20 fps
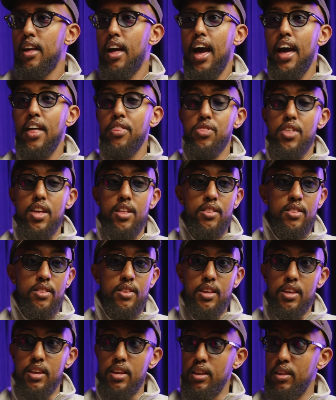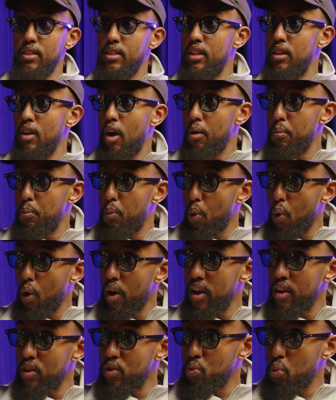And then the young
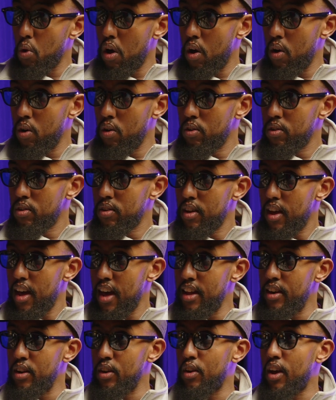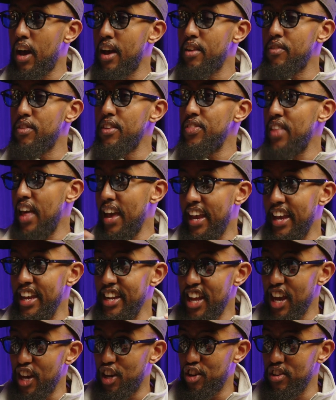boy as well, and kind of their
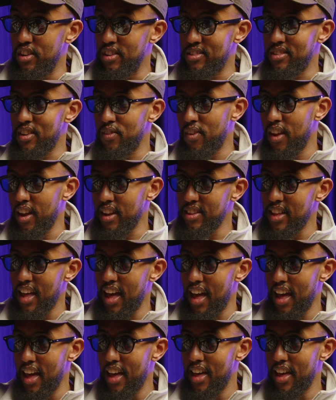connection and stuff like that.